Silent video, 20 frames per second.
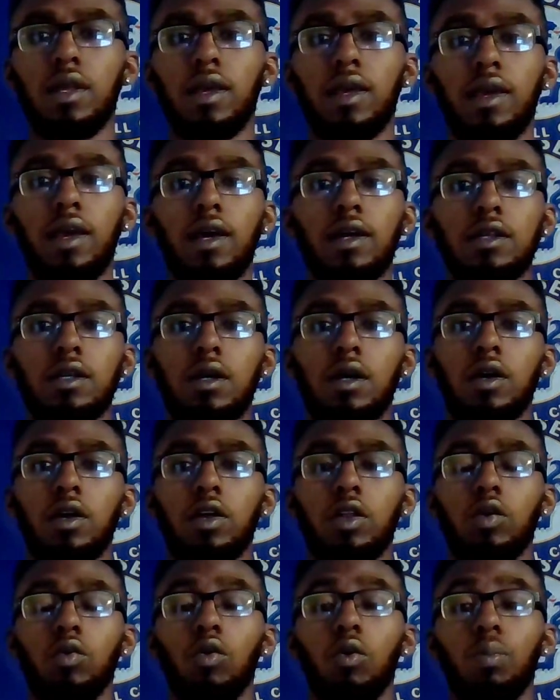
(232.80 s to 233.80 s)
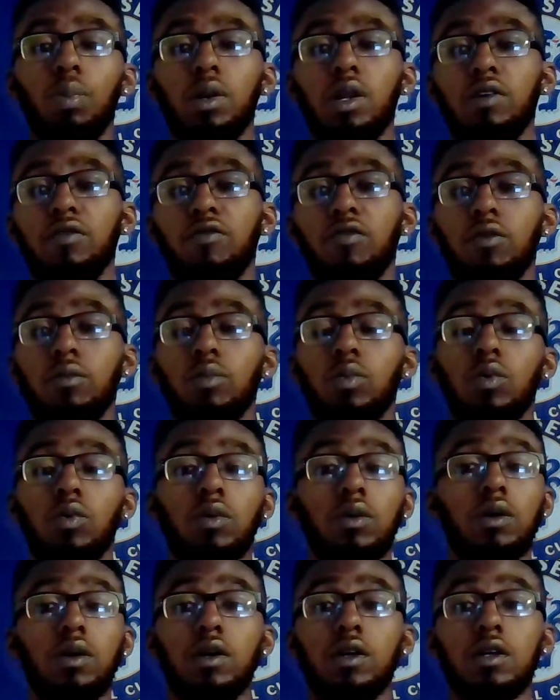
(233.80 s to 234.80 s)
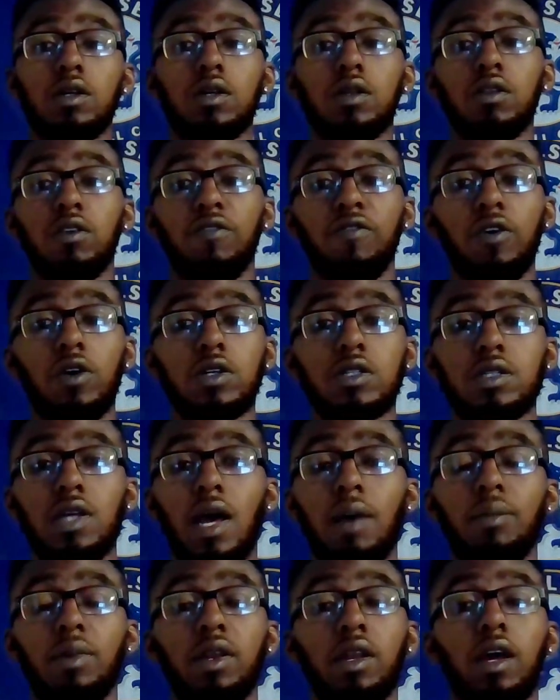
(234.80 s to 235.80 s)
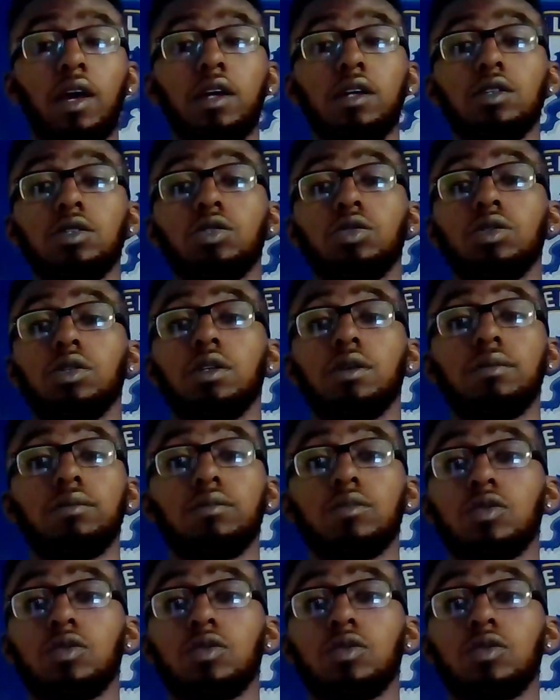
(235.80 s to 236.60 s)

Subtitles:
get Europa League football, the first time in their history.